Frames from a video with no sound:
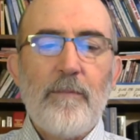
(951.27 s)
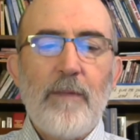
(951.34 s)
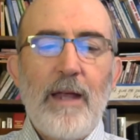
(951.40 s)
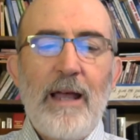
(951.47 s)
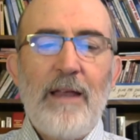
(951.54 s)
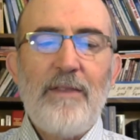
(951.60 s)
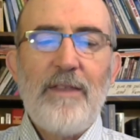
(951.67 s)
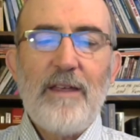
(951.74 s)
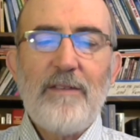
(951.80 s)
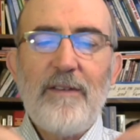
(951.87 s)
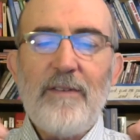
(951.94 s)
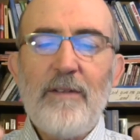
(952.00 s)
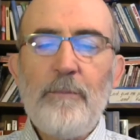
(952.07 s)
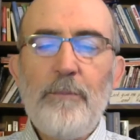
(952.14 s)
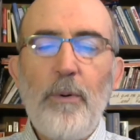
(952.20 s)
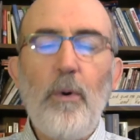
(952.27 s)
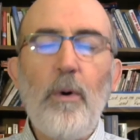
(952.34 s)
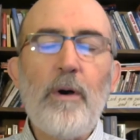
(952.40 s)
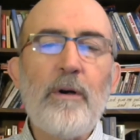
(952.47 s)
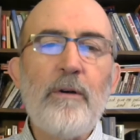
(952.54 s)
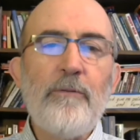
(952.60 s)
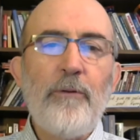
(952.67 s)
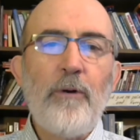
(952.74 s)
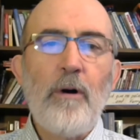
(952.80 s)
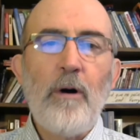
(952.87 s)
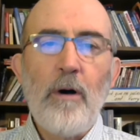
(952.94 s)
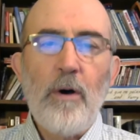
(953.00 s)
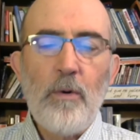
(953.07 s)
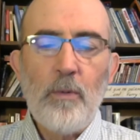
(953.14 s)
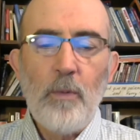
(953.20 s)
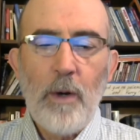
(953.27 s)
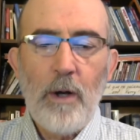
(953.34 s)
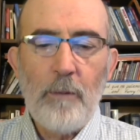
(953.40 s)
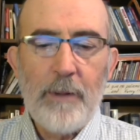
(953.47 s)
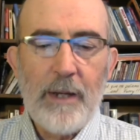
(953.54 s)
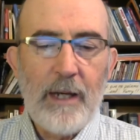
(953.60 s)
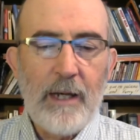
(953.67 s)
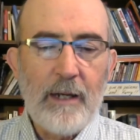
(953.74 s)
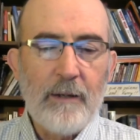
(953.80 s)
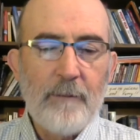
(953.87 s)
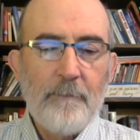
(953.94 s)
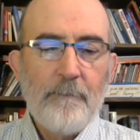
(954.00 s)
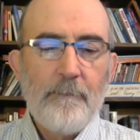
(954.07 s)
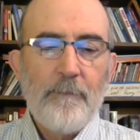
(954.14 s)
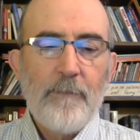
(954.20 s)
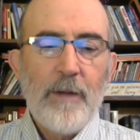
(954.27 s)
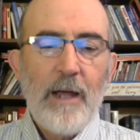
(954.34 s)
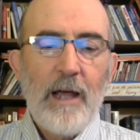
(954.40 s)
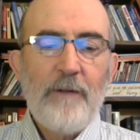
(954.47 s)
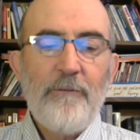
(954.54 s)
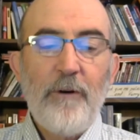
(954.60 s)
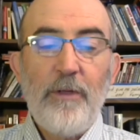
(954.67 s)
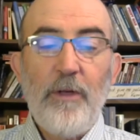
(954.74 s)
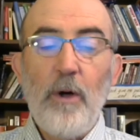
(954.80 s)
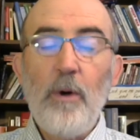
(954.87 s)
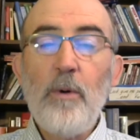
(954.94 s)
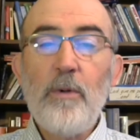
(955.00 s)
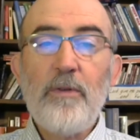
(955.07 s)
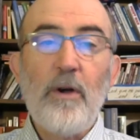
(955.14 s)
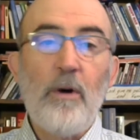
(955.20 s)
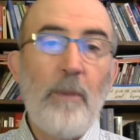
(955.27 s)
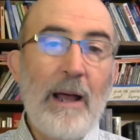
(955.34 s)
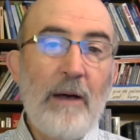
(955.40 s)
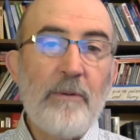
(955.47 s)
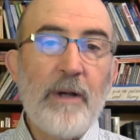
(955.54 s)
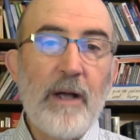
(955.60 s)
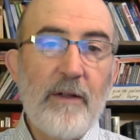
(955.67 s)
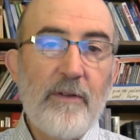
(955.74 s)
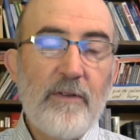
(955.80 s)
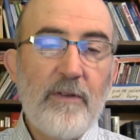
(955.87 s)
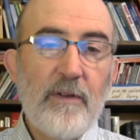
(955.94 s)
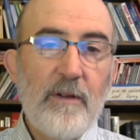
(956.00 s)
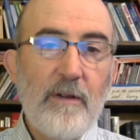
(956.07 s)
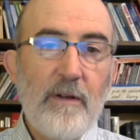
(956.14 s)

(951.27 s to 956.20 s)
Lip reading: And this is important for our own well-being and for those around us.